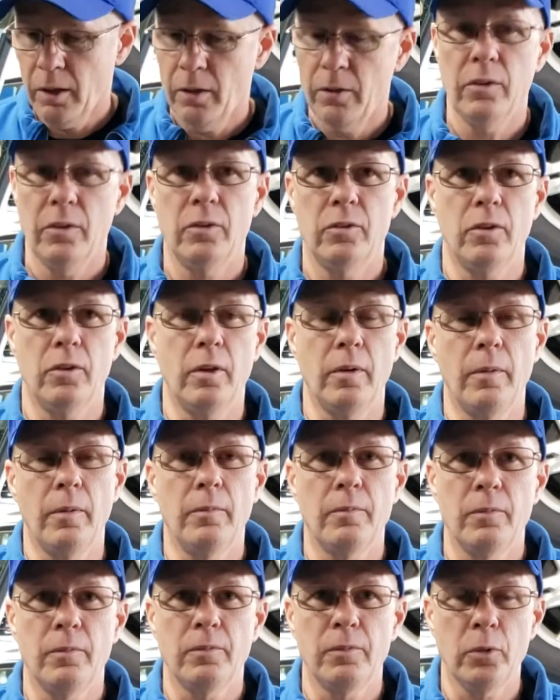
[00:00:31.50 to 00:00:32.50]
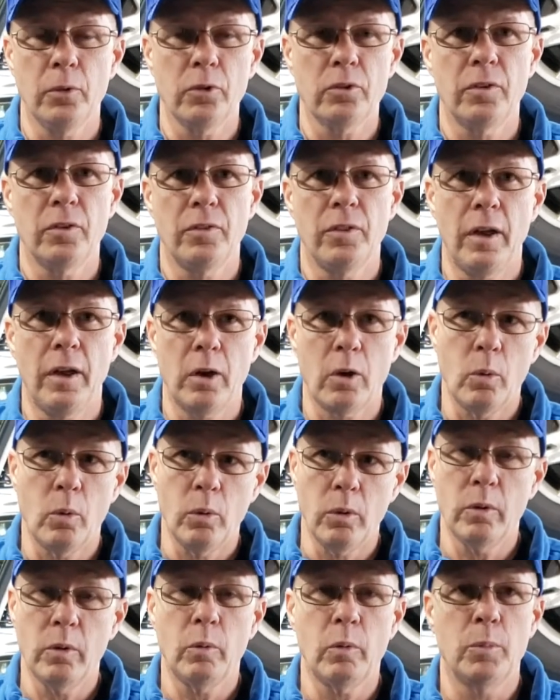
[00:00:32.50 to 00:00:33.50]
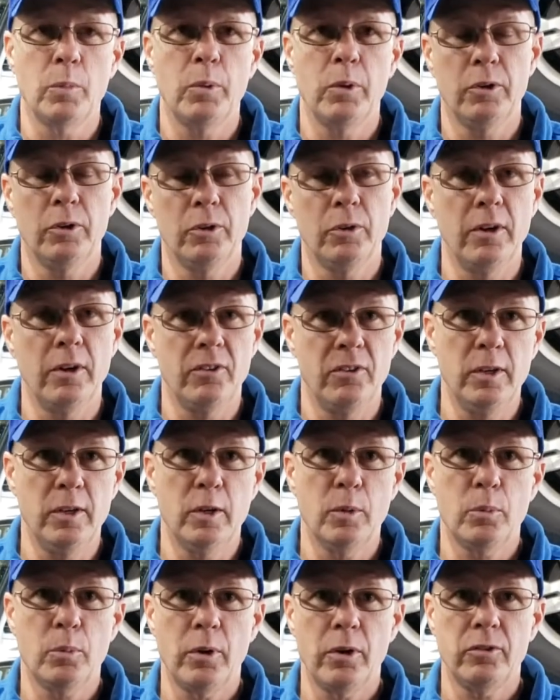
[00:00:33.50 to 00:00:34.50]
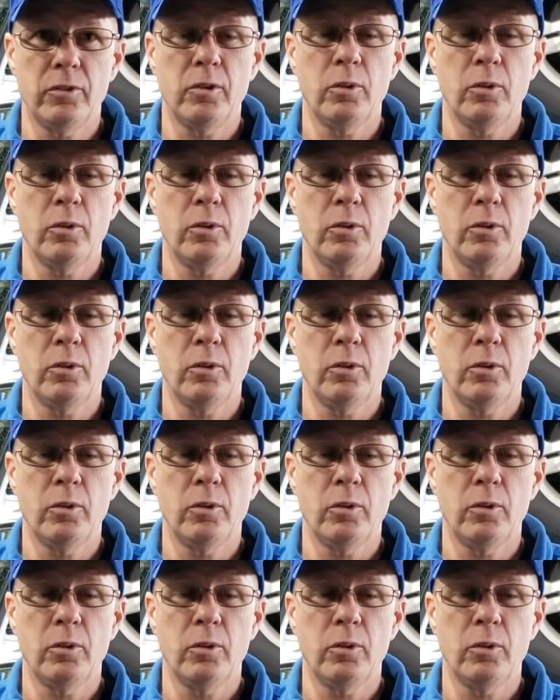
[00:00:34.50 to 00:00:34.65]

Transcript: This is a full synthetic oil that we put in your AC compressor,